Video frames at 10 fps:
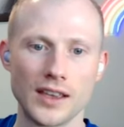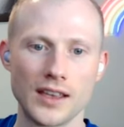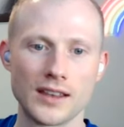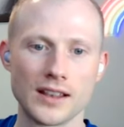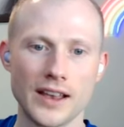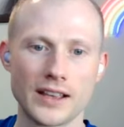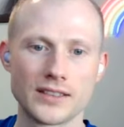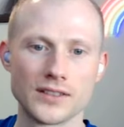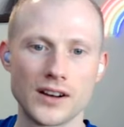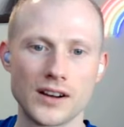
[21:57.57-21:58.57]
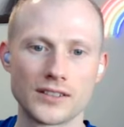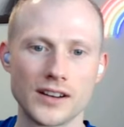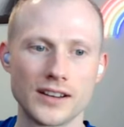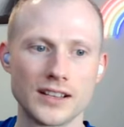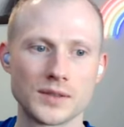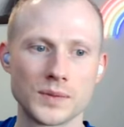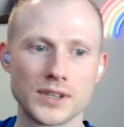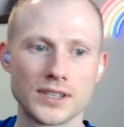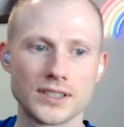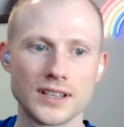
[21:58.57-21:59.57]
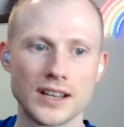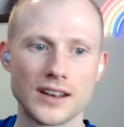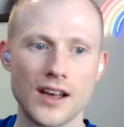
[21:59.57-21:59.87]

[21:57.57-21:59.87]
in like the long run. It's worse than